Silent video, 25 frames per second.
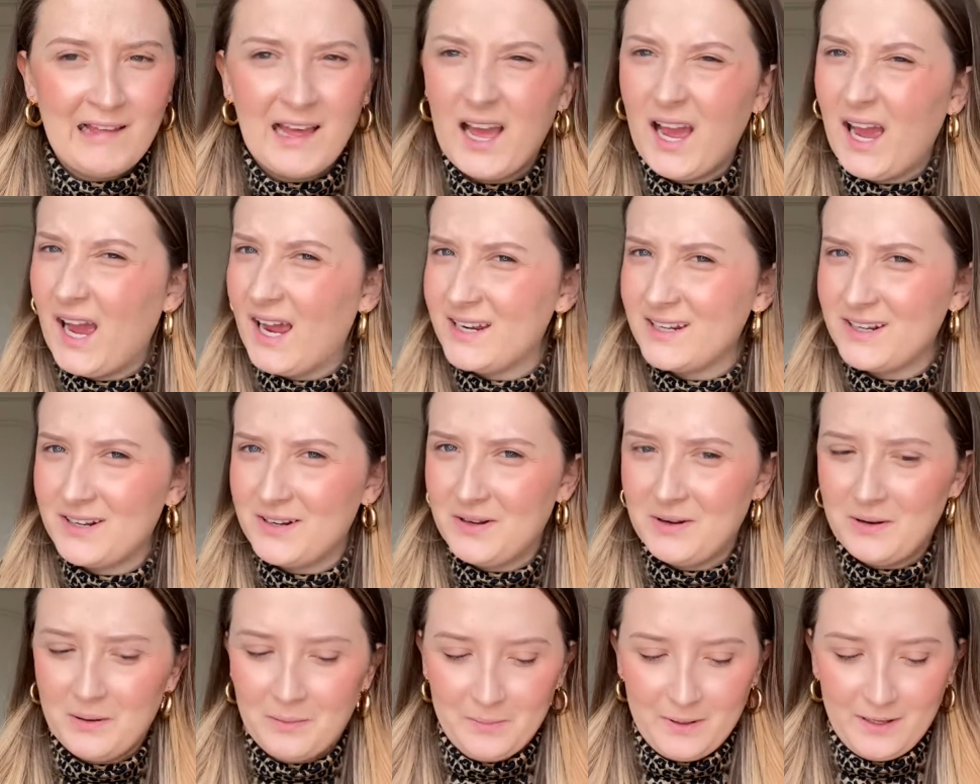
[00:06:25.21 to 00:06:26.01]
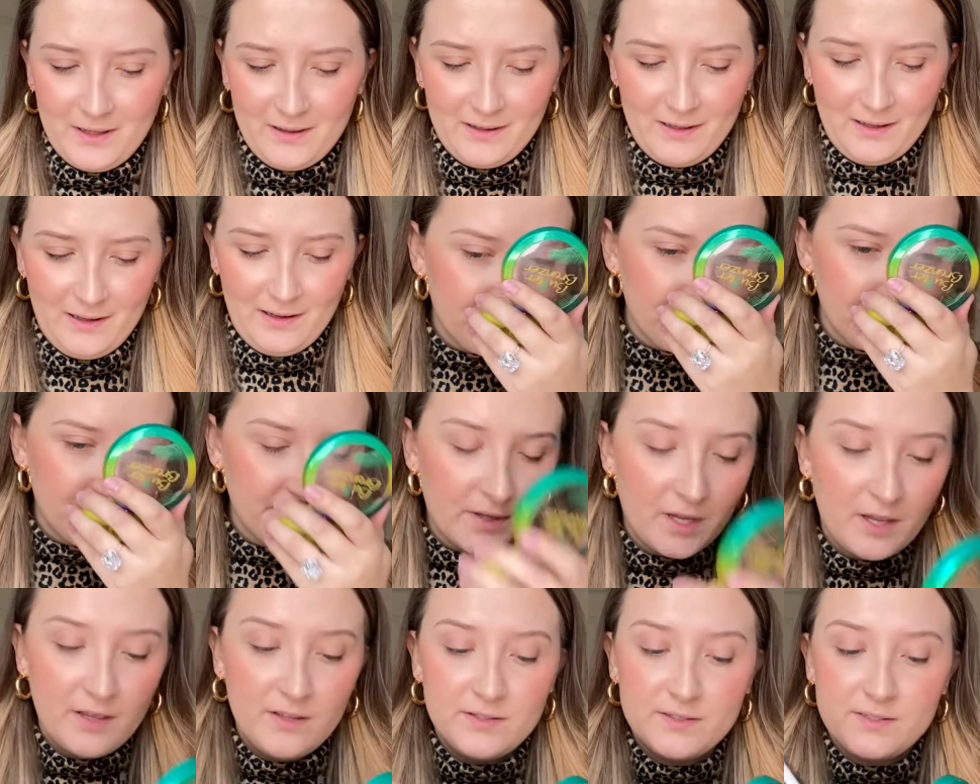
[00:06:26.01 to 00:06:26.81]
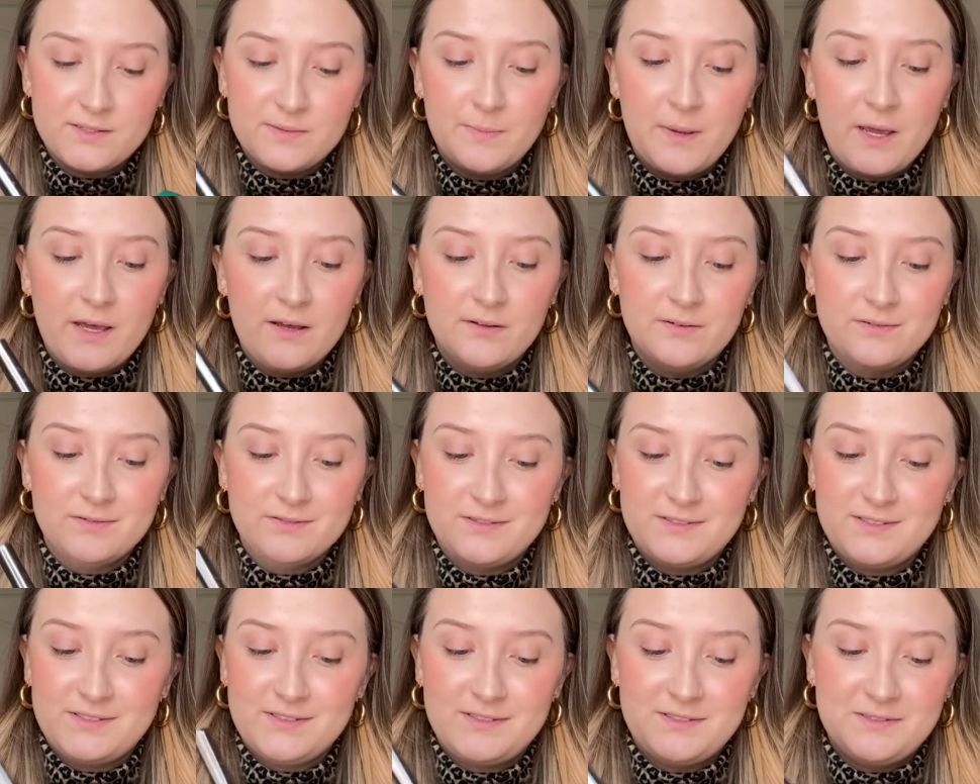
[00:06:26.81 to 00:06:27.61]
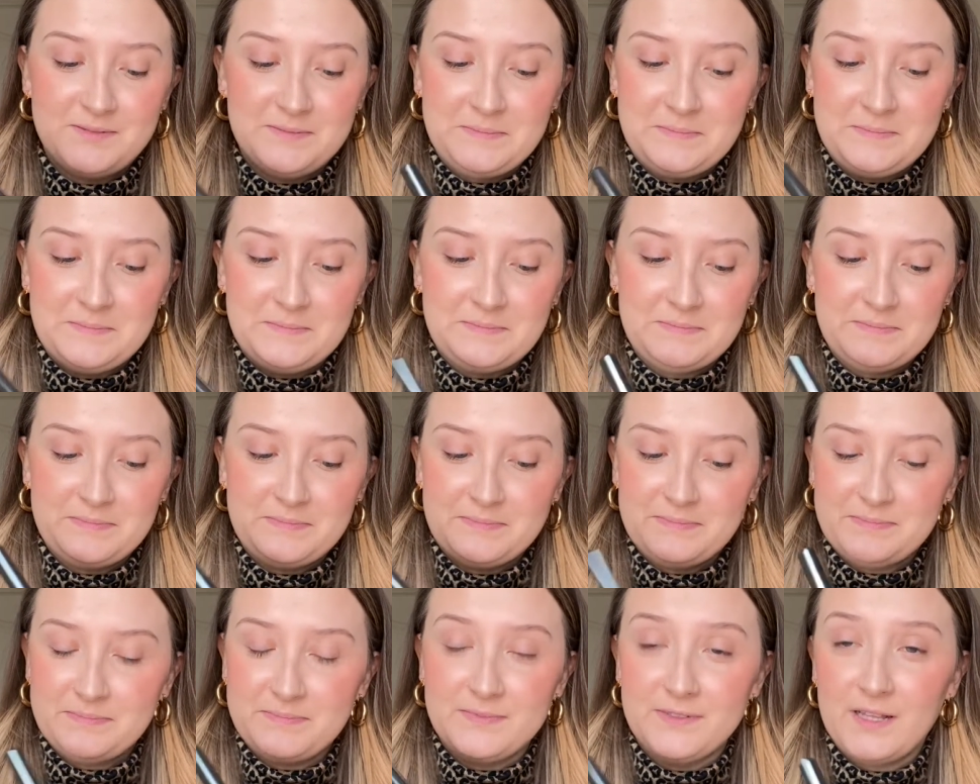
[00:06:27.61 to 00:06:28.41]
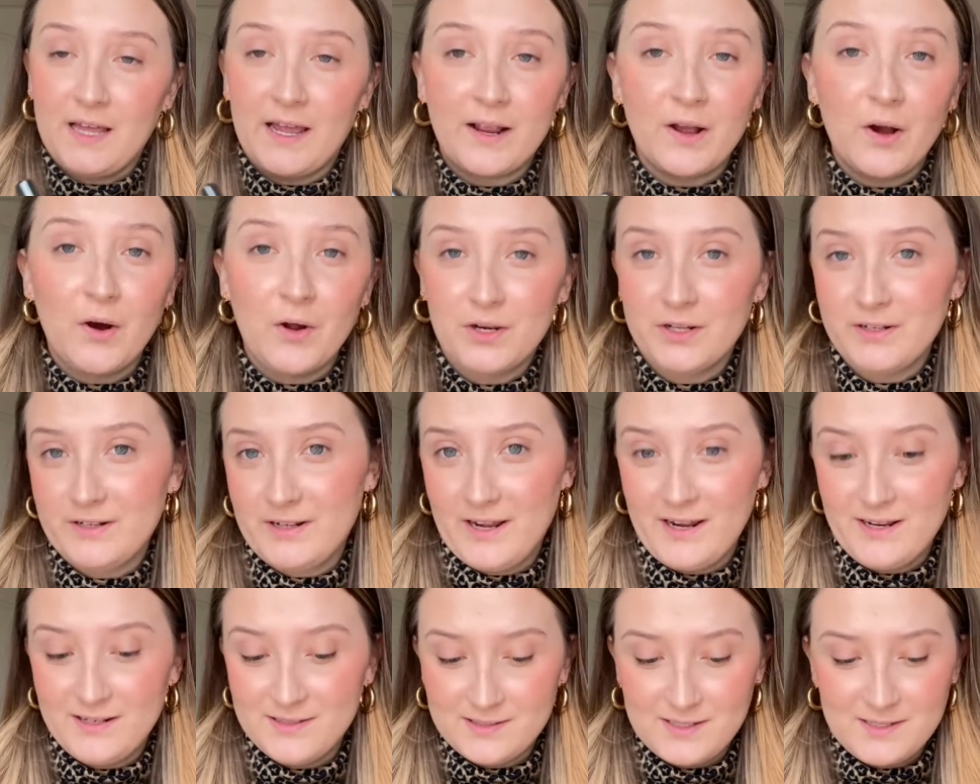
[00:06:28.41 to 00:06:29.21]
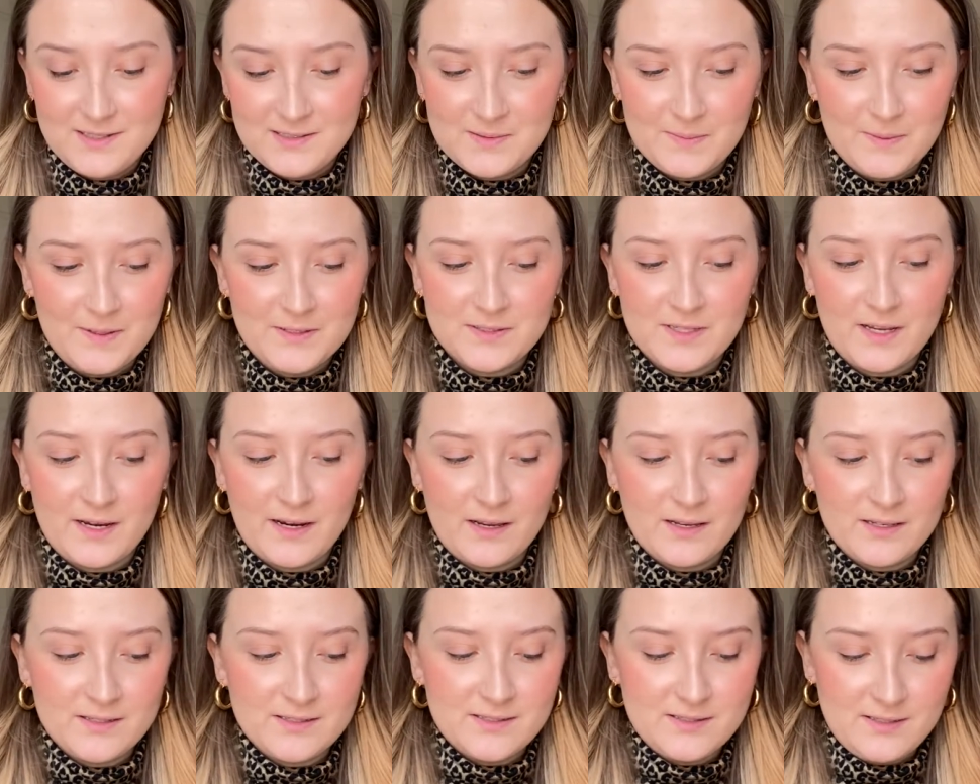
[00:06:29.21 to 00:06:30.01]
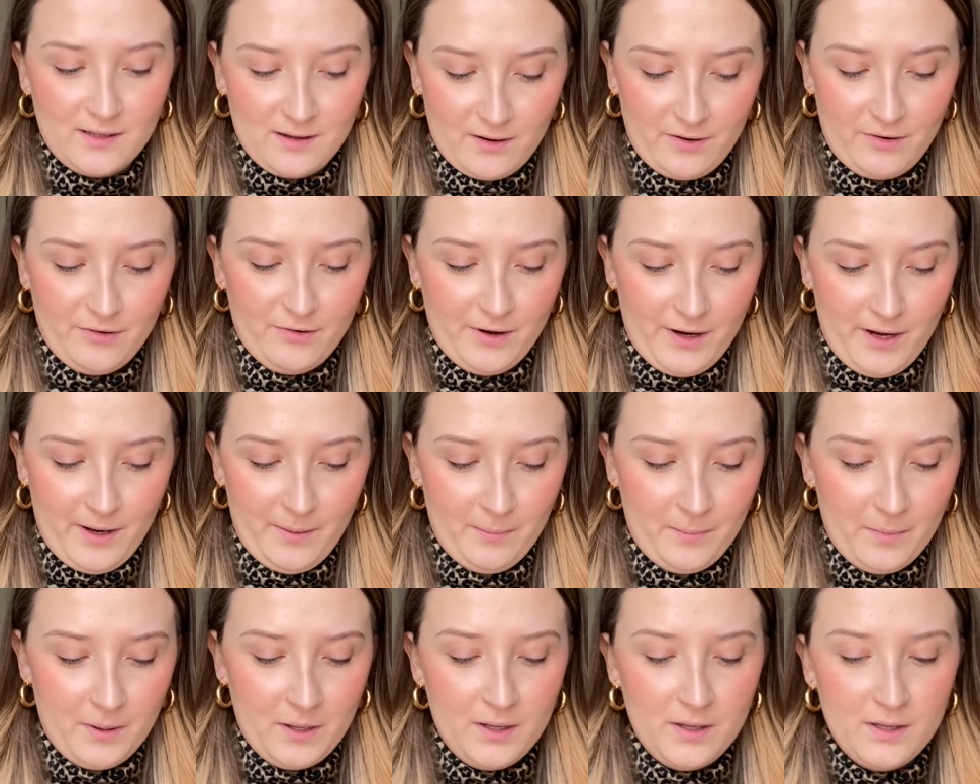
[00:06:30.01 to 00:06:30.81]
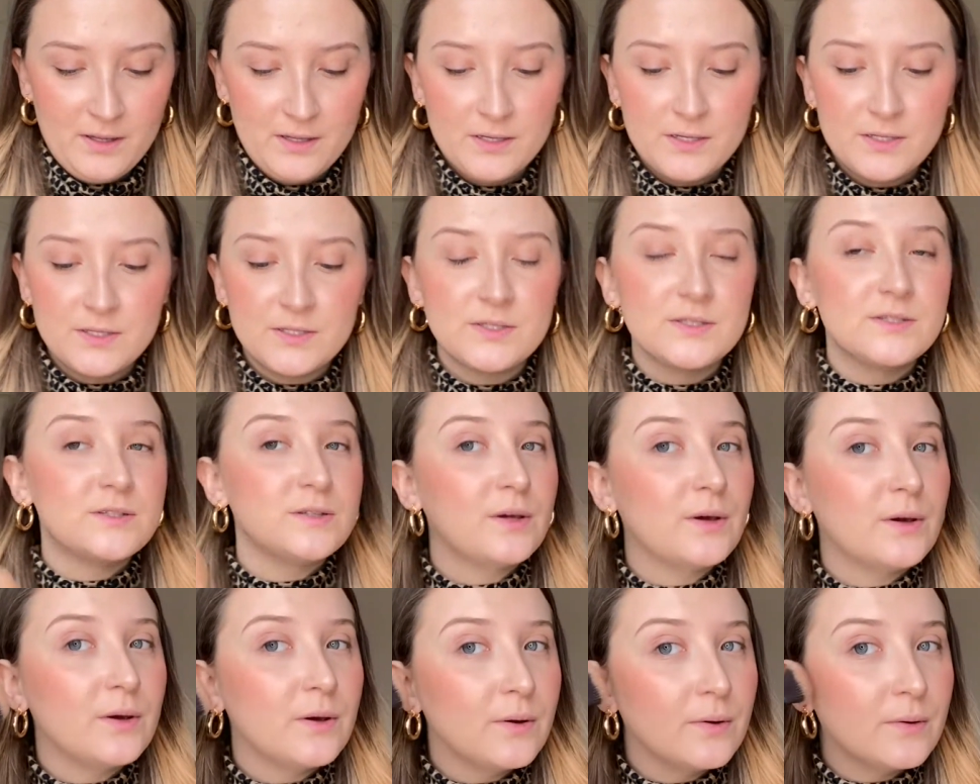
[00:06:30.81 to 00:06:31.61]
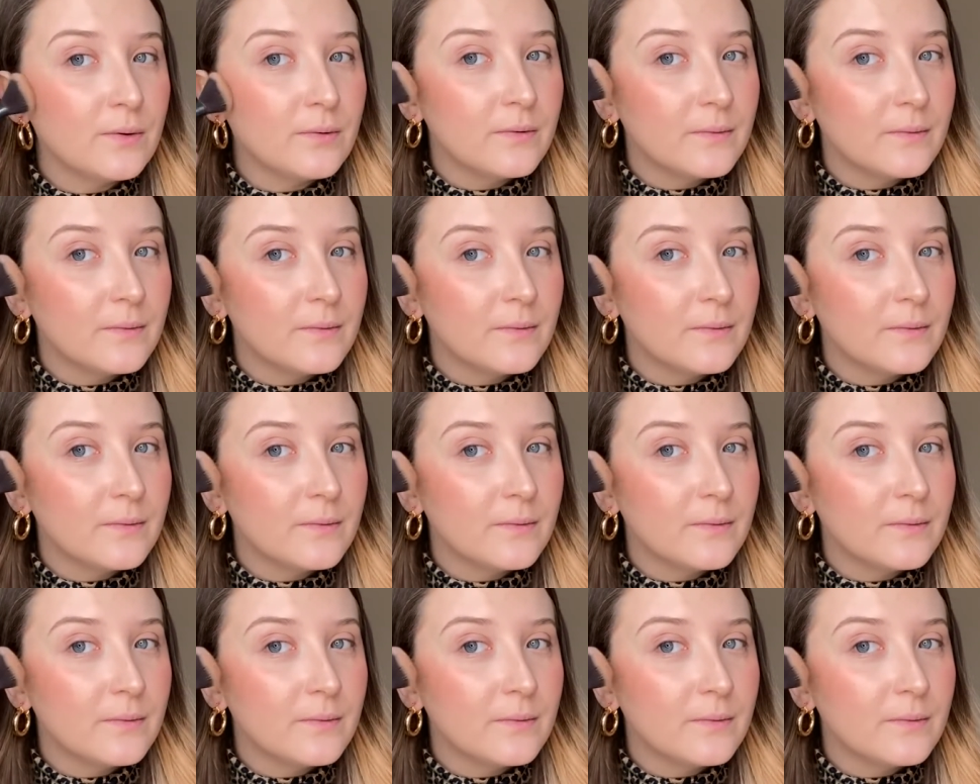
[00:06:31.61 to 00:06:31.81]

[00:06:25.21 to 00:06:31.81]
I don't know about that. It smells like holidays. It smells like sun cream, so